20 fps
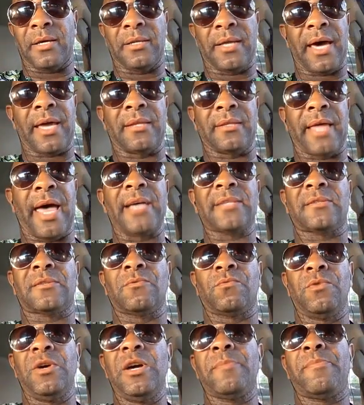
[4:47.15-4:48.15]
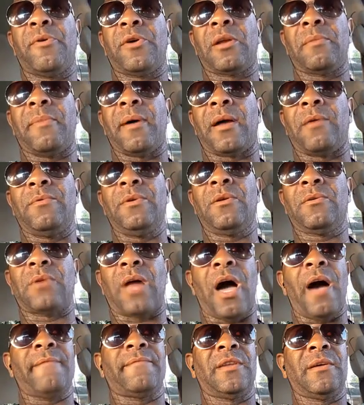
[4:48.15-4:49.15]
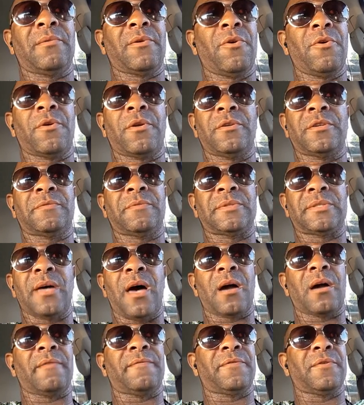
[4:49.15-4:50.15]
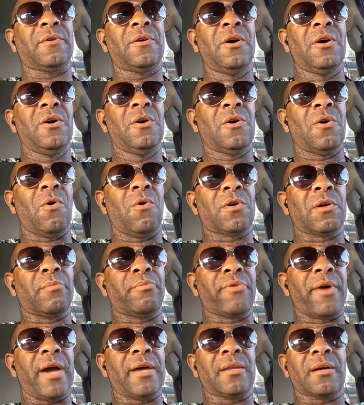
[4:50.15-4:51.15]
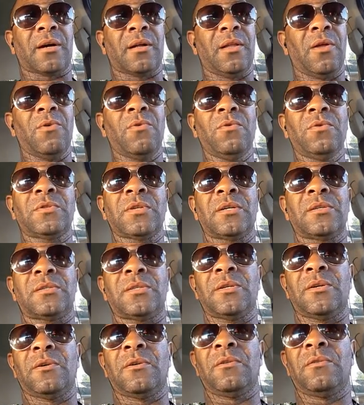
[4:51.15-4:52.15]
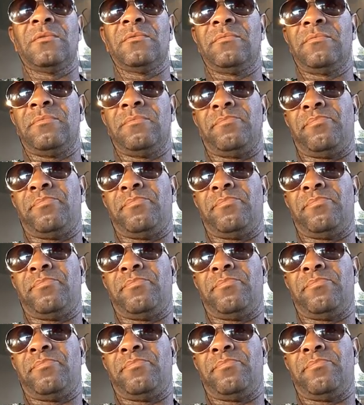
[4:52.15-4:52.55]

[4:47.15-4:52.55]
And that that's the weird part about it. We don't I've never heard this photographer or the brand of clothes until